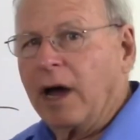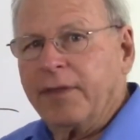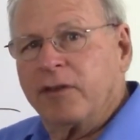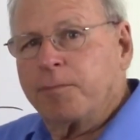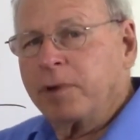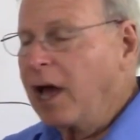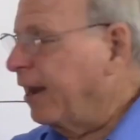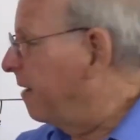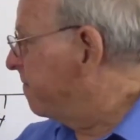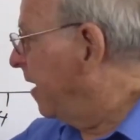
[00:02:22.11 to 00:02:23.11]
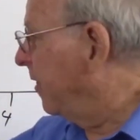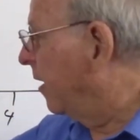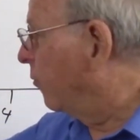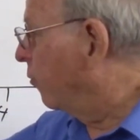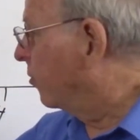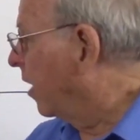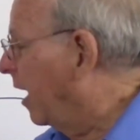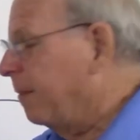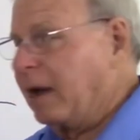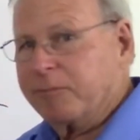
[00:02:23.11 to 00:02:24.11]
on this plot, I find that through
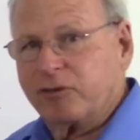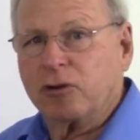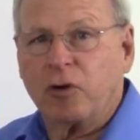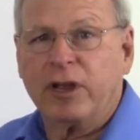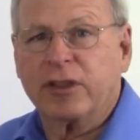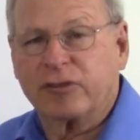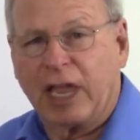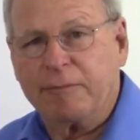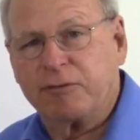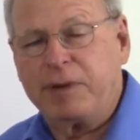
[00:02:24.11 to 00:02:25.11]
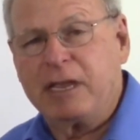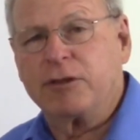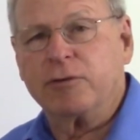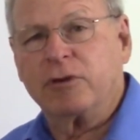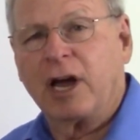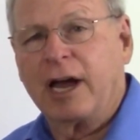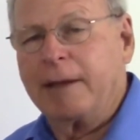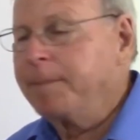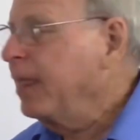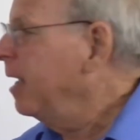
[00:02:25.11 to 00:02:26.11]
time, I'm still going the same speed through time,